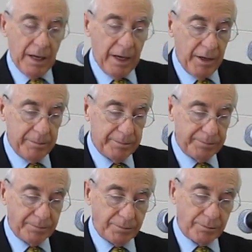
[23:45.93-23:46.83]
Um,
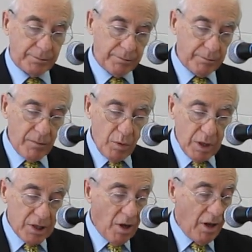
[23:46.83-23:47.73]

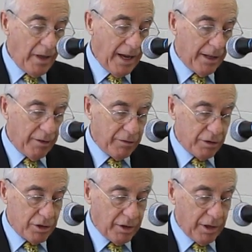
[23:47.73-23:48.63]
we saw that in the
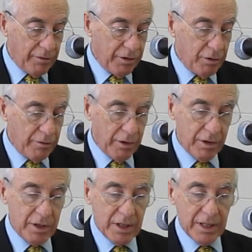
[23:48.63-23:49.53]
first uh, few
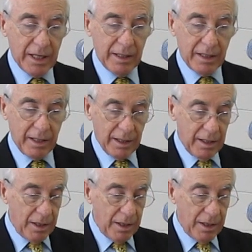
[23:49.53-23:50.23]
verses that uh,